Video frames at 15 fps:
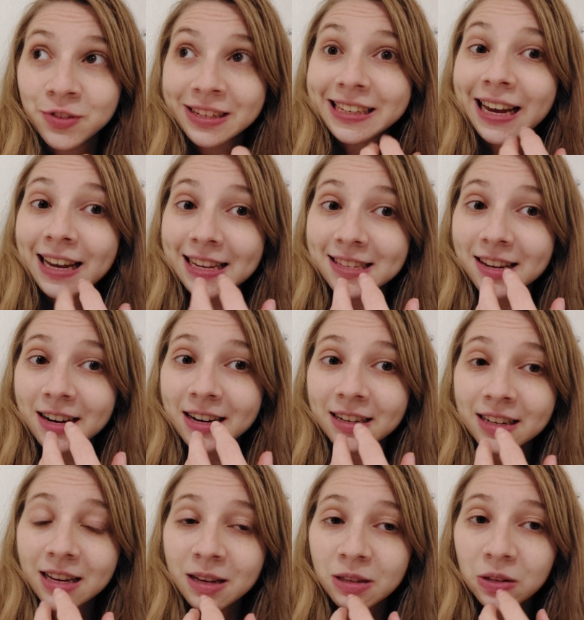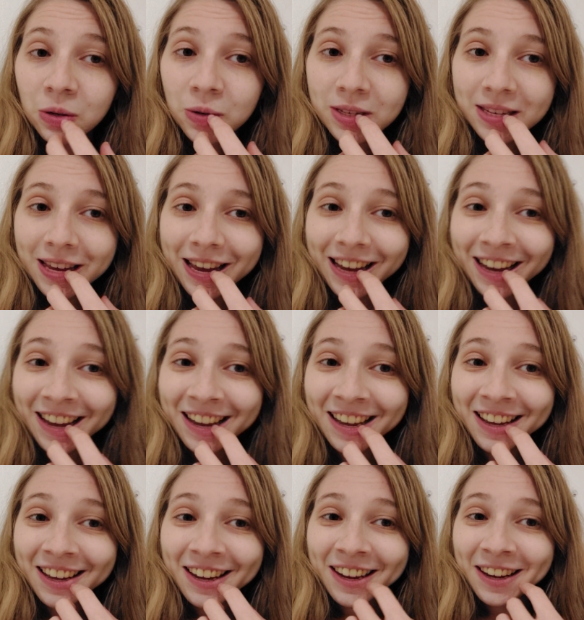really anxiety-inducing
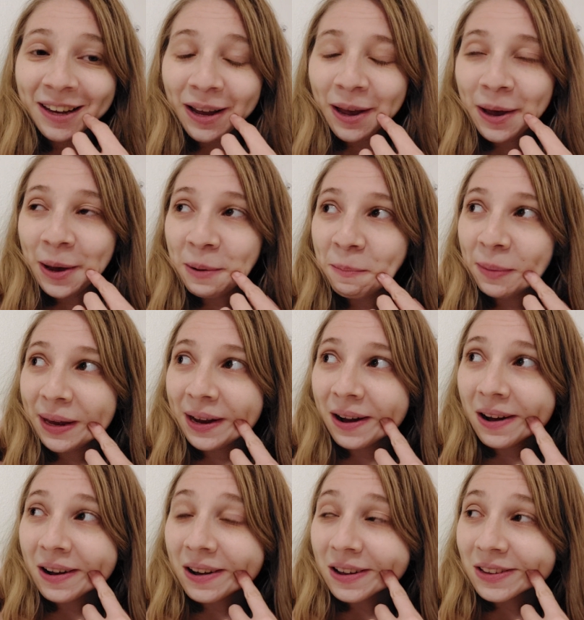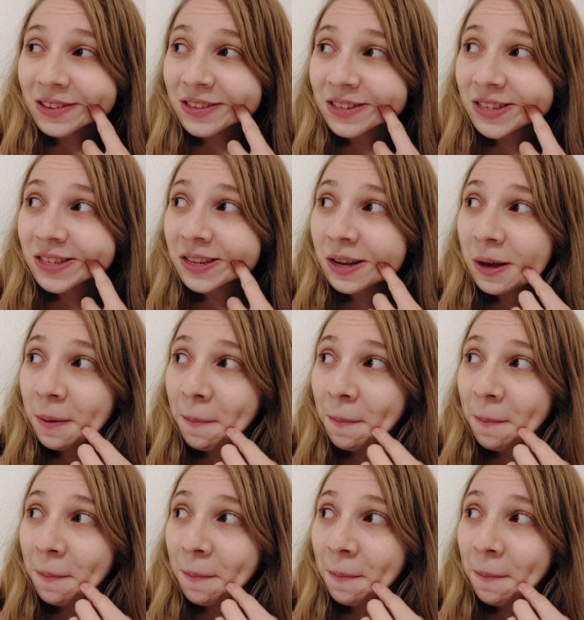because